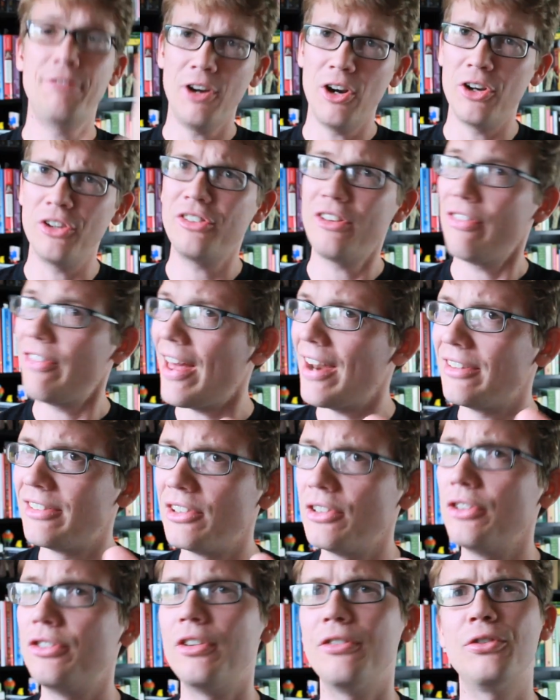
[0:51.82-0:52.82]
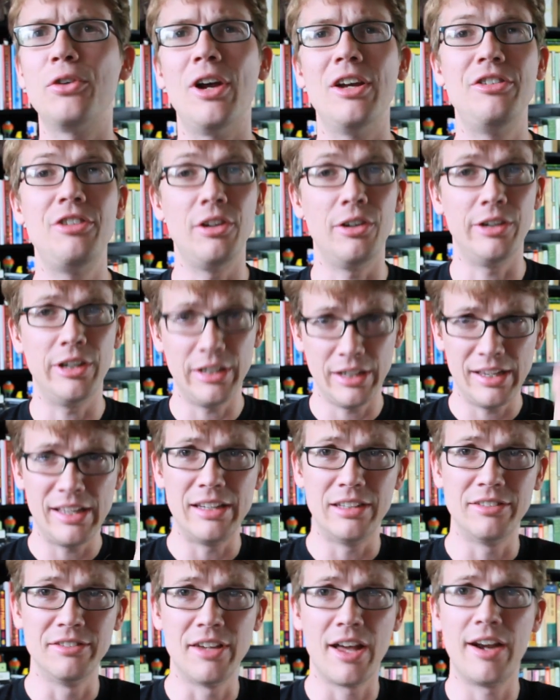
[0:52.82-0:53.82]
First, that is a list of criteria. It
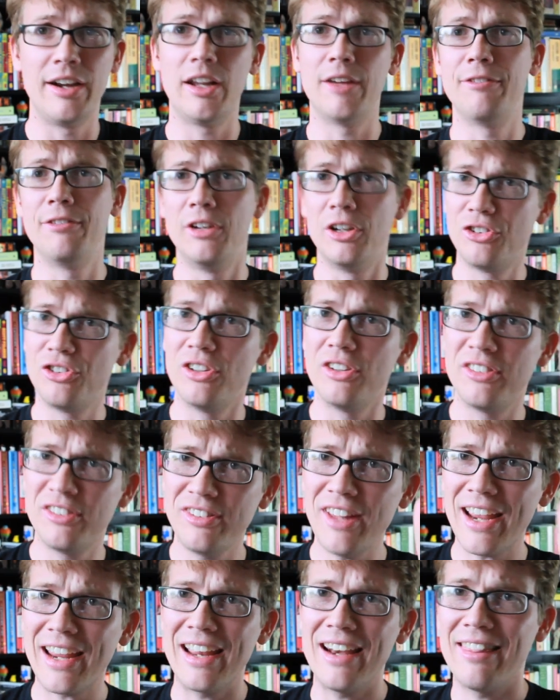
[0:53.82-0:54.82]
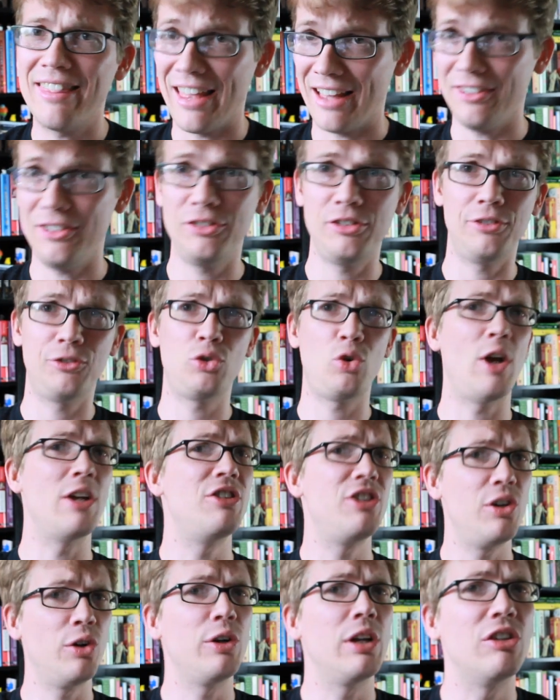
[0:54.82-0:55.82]
is not a definition. Second, that list of
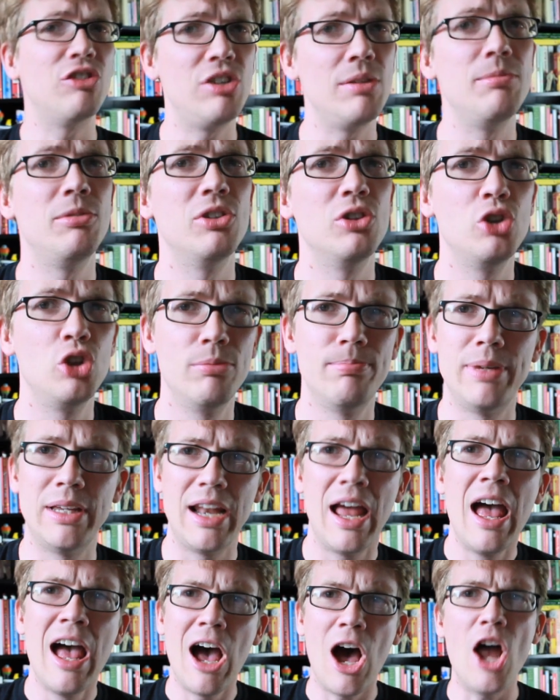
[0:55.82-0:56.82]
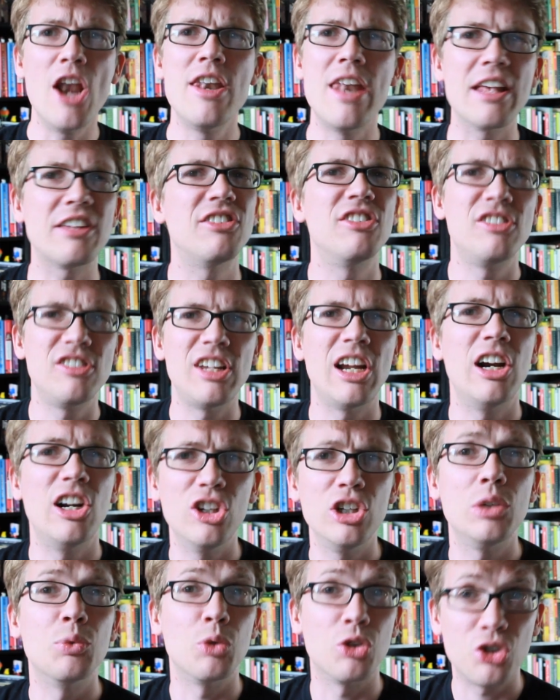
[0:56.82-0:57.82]
criteria seems a little bit
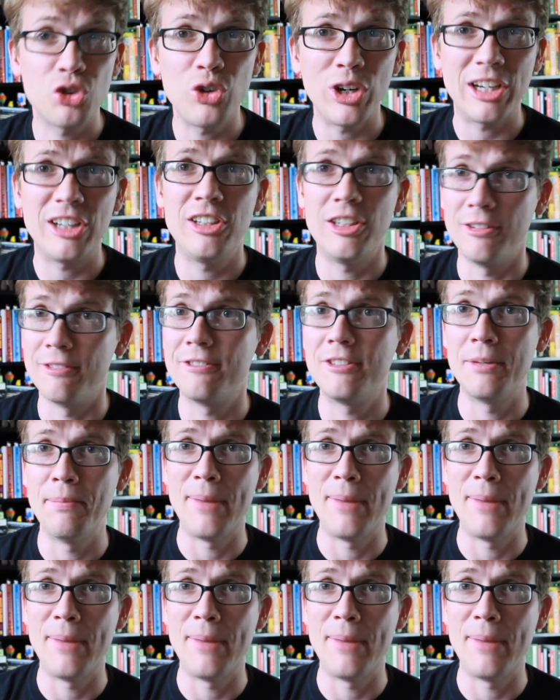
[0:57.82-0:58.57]
unnecessarily restrictive to